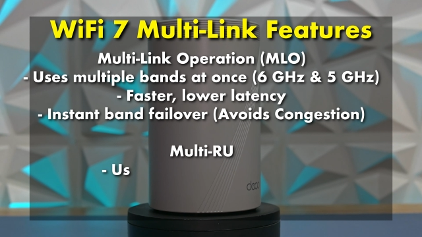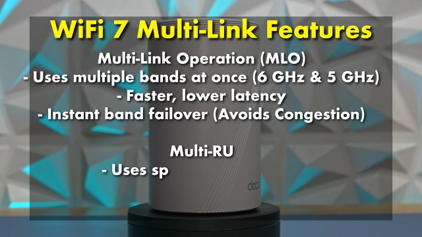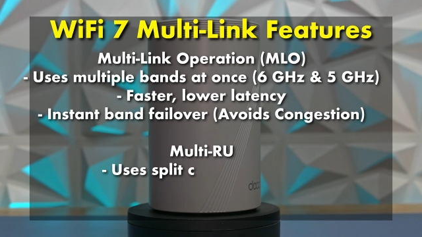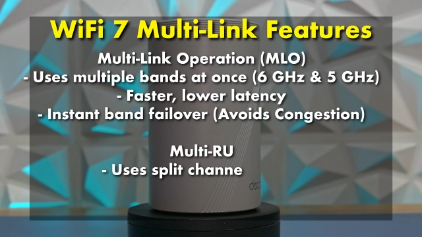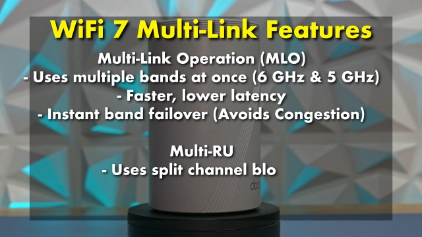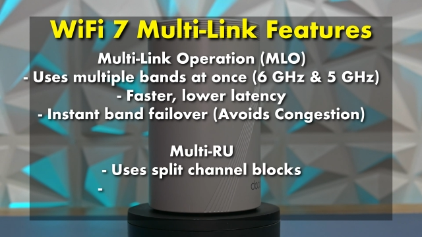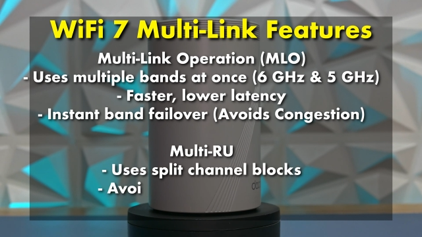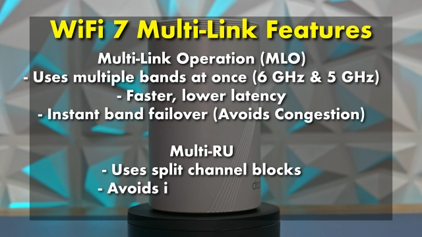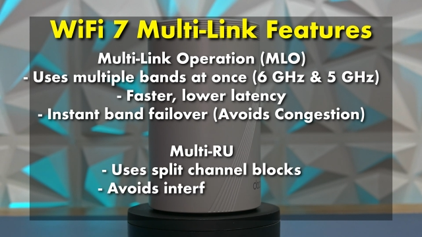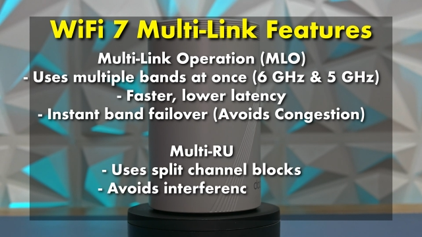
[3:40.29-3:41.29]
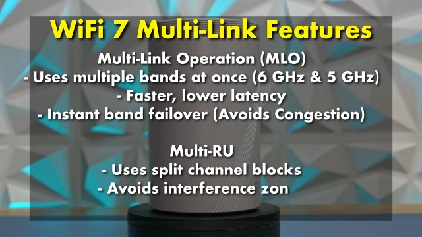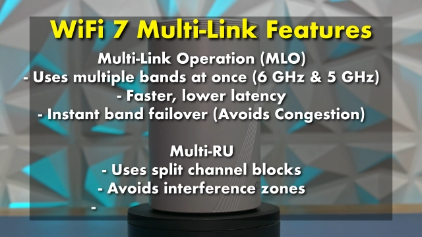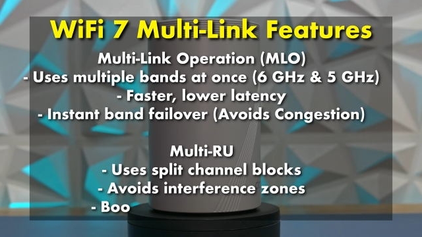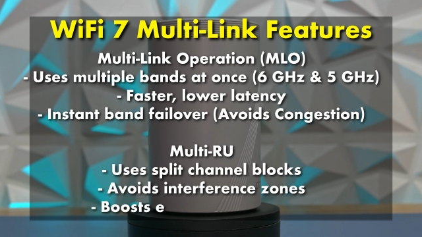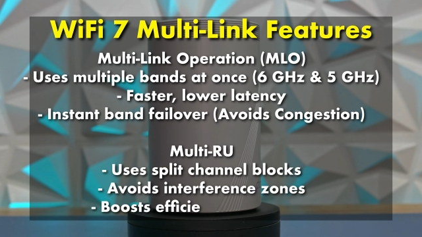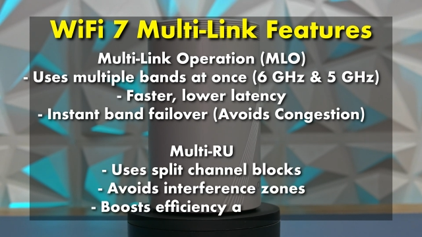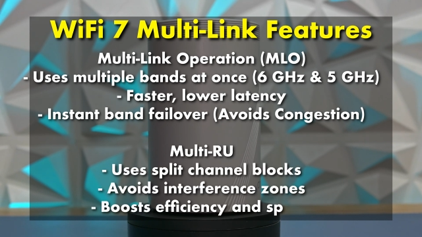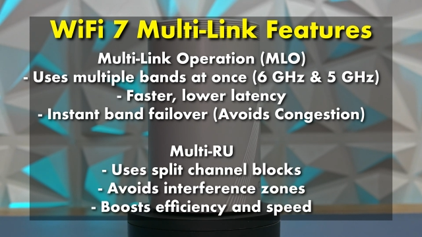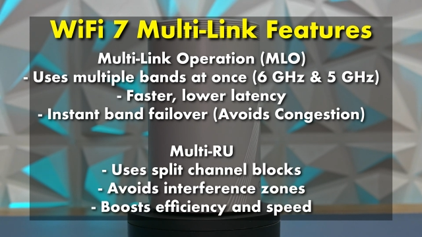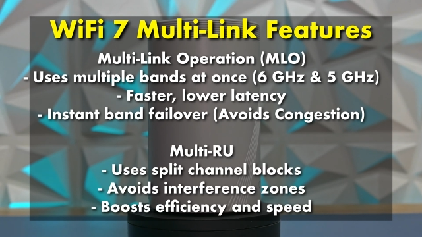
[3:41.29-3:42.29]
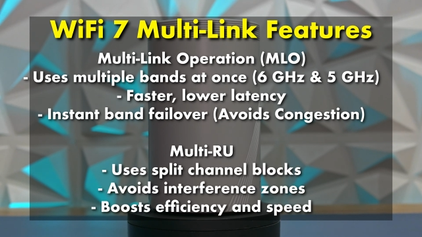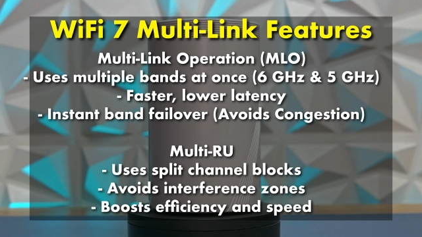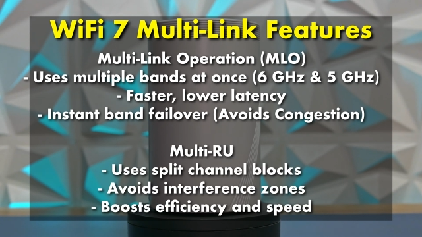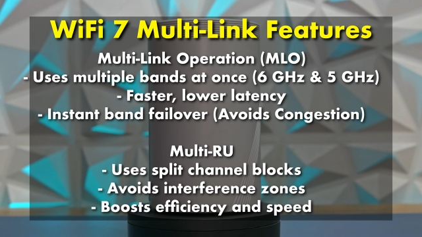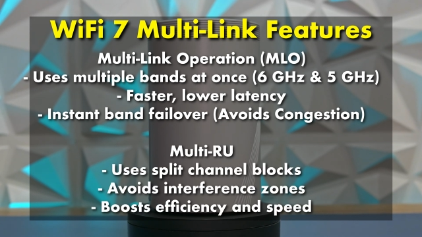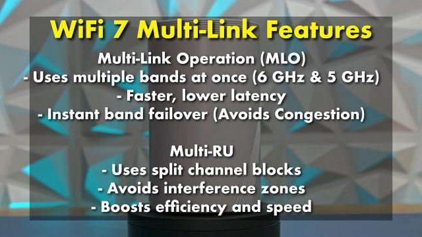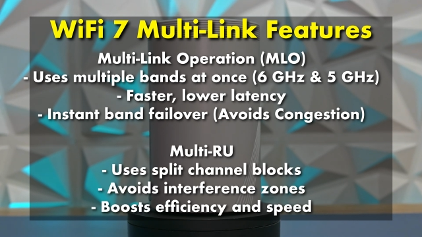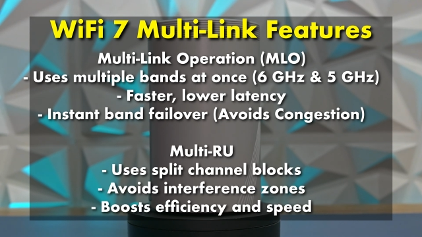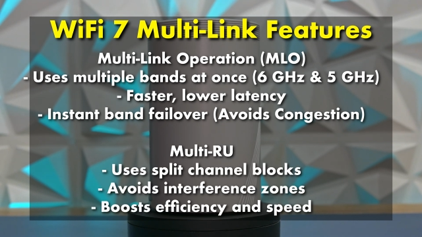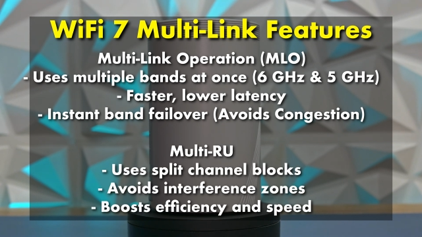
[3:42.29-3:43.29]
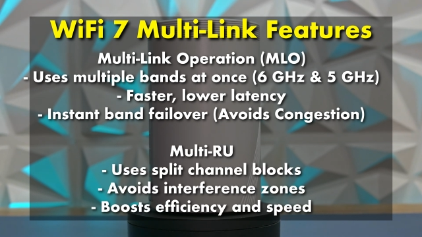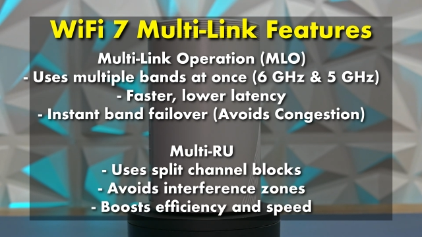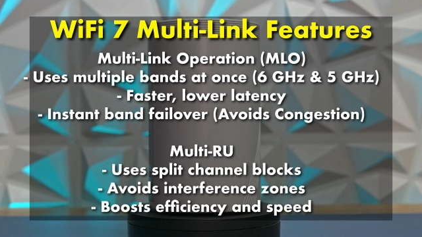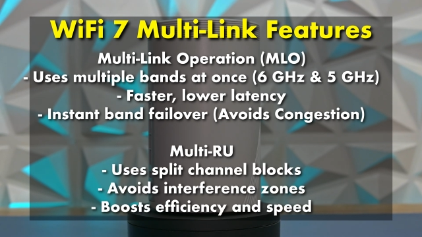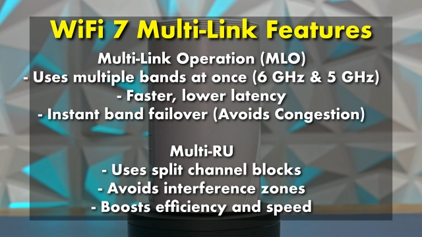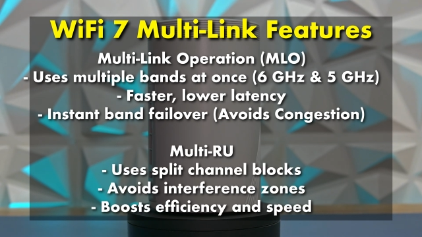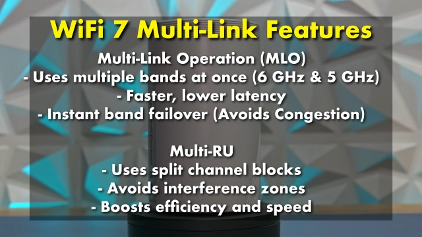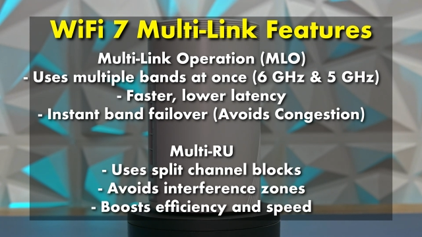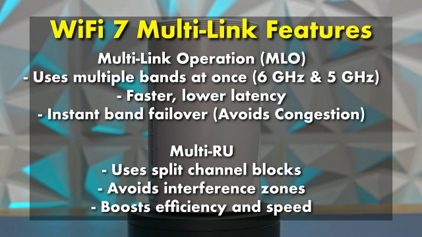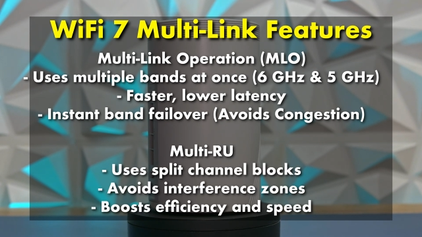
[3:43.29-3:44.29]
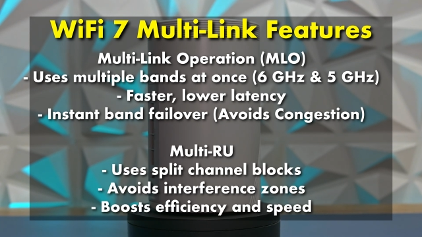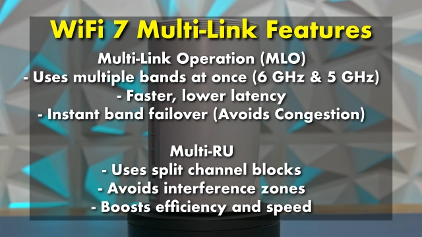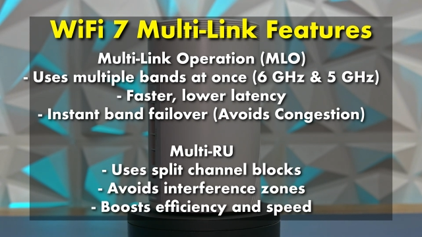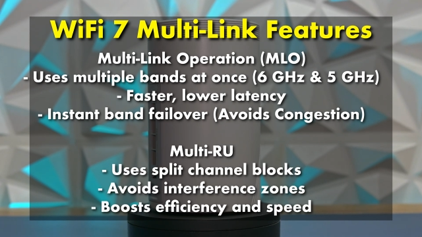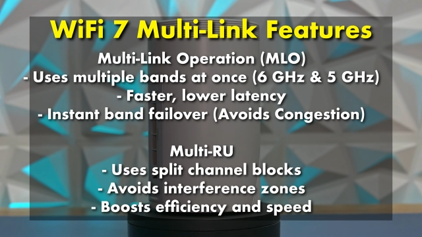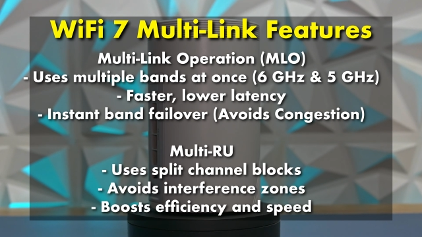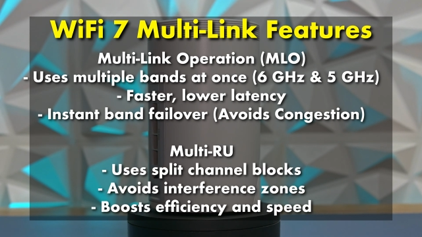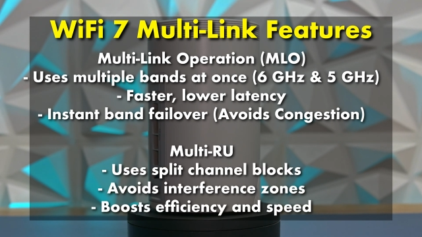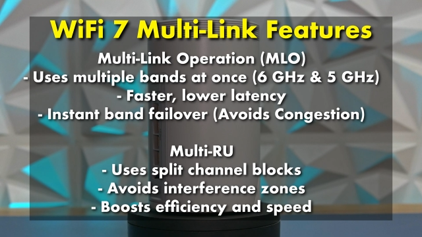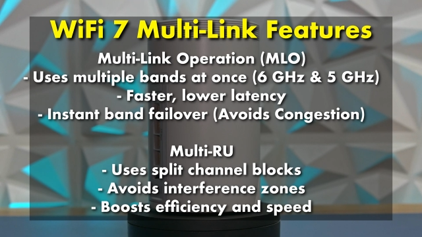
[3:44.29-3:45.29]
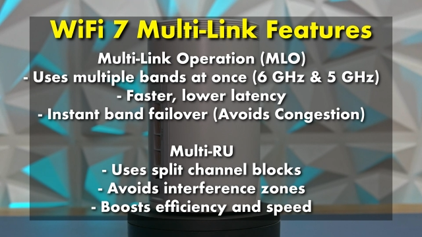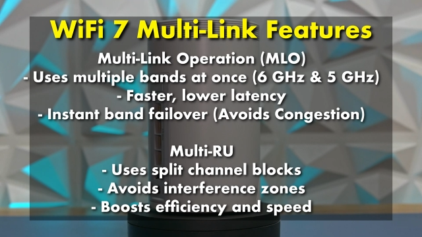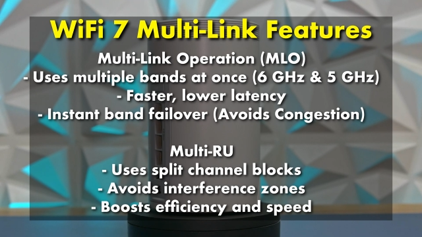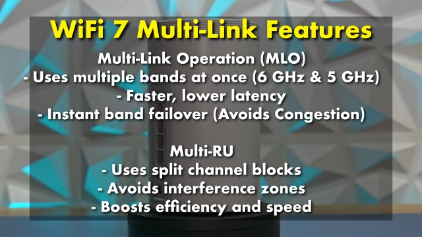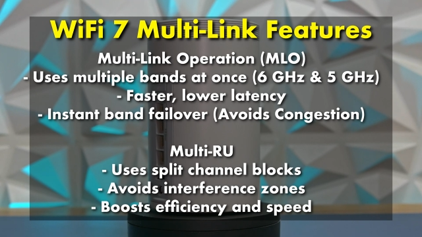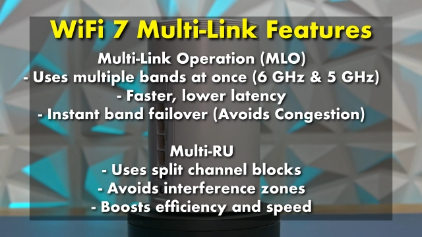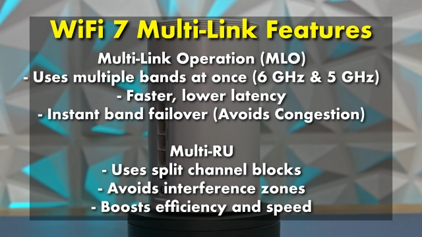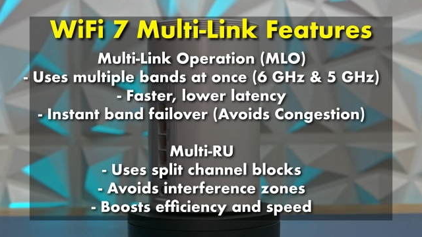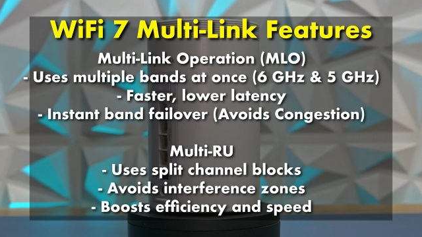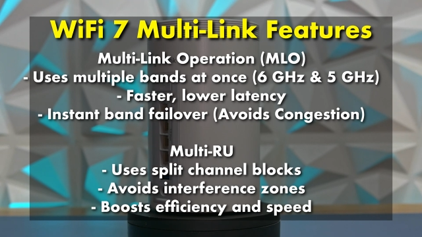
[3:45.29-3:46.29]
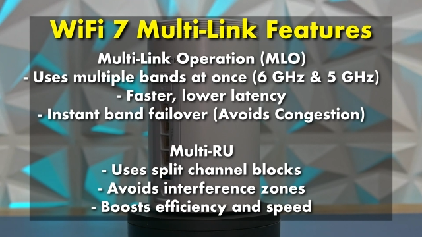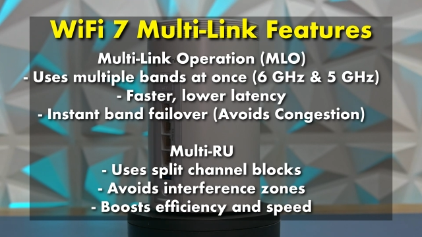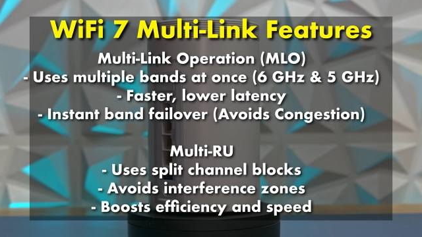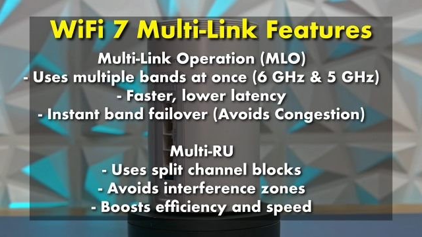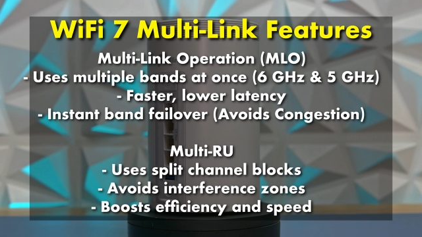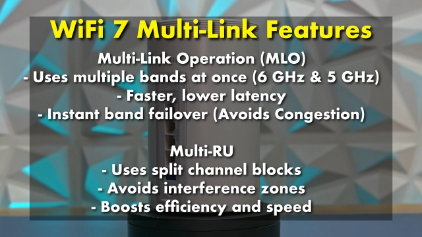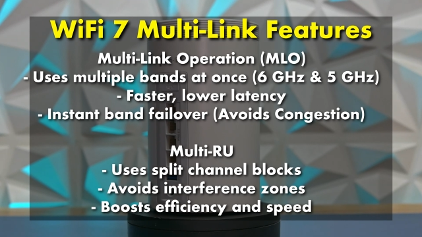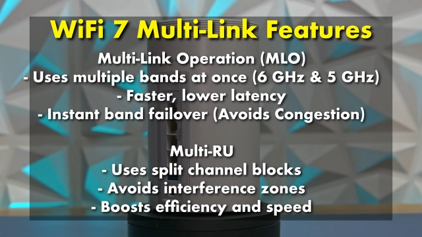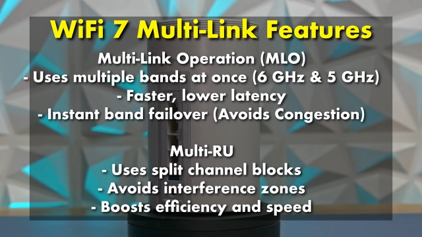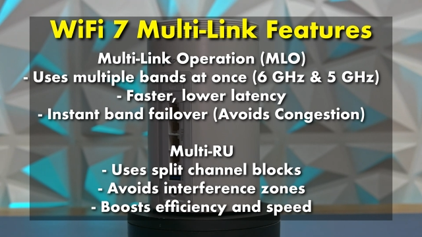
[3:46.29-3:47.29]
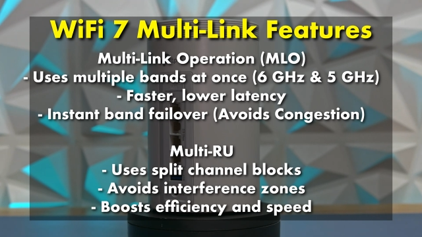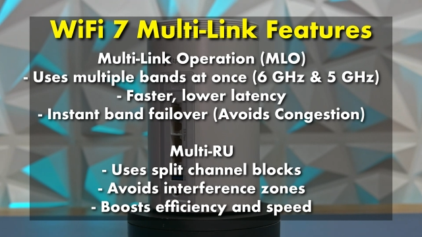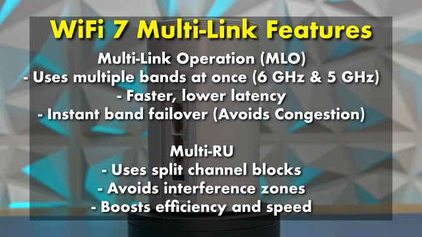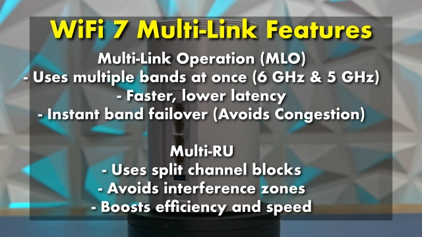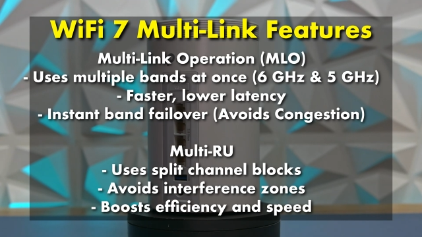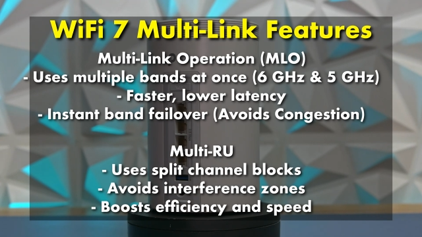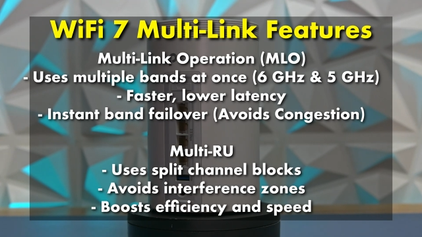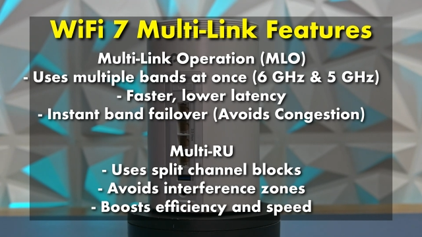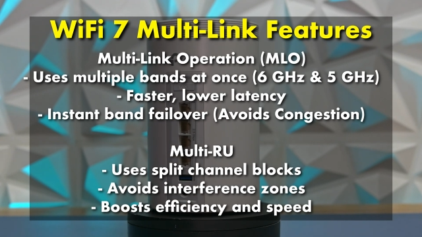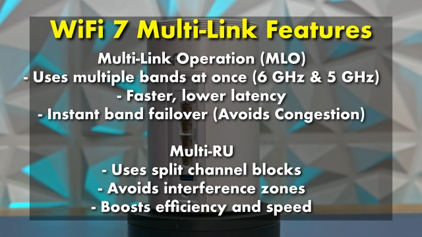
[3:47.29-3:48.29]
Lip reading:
[unreadable: no face in view]